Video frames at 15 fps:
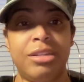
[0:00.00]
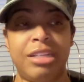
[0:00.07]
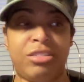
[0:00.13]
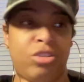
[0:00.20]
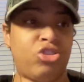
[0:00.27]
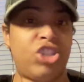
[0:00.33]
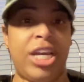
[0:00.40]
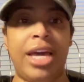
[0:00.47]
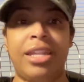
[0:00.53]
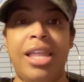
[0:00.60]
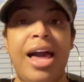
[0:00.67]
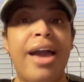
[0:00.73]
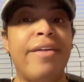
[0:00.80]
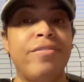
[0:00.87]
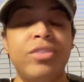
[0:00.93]
That's all she had
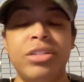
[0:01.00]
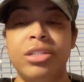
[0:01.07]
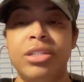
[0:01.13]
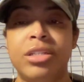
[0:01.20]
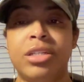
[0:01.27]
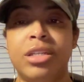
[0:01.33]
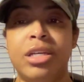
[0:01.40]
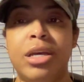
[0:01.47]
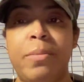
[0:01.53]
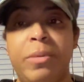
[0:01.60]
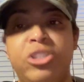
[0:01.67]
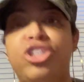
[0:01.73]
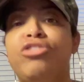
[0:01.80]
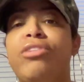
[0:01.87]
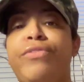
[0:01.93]
left.
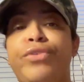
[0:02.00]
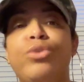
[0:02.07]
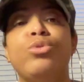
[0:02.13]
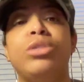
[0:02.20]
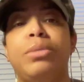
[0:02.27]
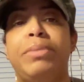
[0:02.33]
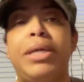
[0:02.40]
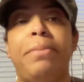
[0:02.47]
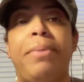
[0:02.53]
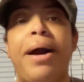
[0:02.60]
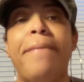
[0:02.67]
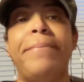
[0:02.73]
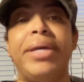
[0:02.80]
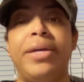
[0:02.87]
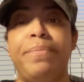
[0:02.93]
But she refused to be a
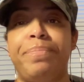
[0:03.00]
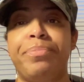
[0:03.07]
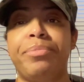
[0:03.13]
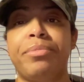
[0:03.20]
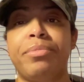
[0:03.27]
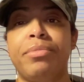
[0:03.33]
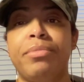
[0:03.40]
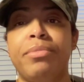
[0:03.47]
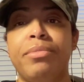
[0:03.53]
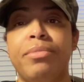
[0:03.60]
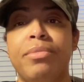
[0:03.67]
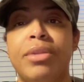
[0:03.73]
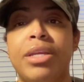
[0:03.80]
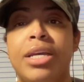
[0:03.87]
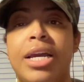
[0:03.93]
puppet.
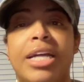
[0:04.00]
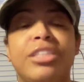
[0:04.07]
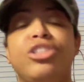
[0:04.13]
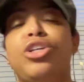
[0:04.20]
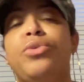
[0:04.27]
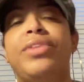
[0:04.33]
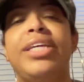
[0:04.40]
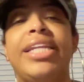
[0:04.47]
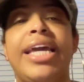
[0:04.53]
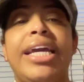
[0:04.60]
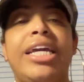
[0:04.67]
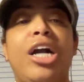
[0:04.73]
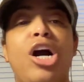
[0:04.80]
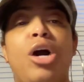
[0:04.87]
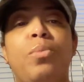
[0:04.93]
And so then
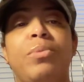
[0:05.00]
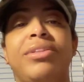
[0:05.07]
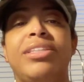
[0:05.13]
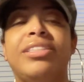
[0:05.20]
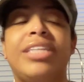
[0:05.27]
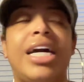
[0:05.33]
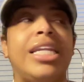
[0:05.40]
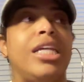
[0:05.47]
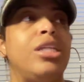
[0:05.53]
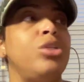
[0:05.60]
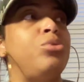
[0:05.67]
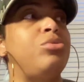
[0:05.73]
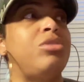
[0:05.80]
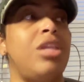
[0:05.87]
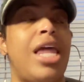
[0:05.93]
they come with this kind of
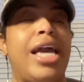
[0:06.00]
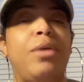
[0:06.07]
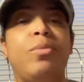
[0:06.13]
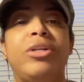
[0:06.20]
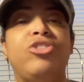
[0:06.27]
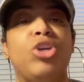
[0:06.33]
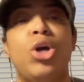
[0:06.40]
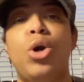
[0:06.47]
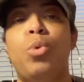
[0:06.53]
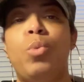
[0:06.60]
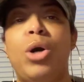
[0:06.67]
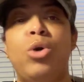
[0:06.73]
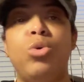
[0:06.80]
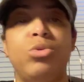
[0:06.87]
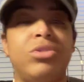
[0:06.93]
loose language.
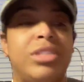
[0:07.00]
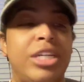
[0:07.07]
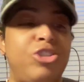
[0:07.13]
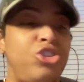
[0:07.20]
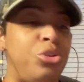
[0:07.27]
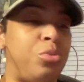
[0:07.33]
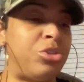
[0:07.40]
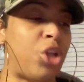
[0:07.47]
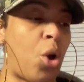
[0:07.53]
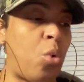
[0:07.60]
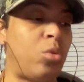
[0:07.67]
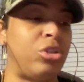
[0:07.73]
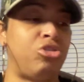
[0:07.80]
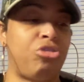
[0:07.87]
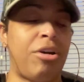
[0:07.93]
Well, who said she was
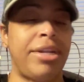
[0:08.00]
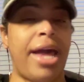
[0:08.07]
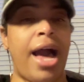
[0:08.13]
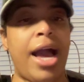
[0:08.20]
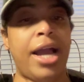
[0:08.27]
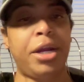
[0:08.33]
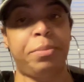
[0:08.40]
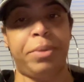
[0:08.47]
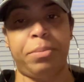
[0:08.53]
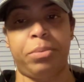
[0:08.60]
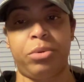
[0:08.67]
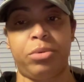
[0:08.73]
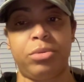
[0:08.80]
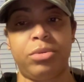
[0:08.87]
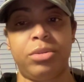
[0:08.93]
only trying to hire
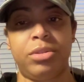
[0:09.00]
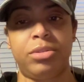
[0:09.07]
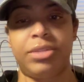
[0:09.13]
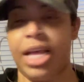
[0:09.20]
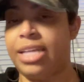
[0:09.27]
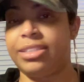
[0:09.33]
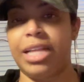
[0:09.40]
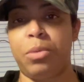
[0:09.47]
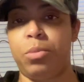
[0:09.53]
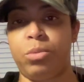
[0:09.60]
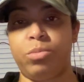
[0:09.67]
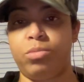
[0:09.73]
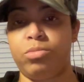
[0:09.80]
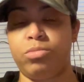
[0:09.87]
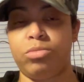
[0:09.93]
people? That's not
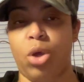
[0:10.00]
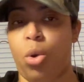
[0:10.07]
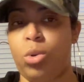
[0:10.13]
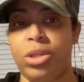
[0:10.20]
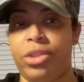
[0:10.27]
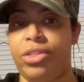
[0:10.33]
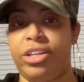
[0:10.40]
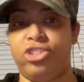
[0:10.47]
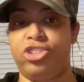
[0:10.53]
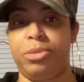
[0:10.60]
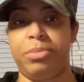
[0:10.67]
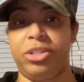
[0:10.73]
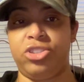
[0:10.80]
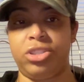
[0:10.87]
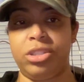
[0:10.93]
the only thing
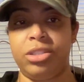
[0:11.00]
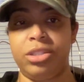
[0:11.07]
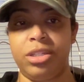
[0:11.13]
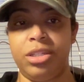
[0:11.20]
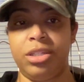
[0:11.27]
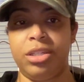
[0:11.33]
she mentioned.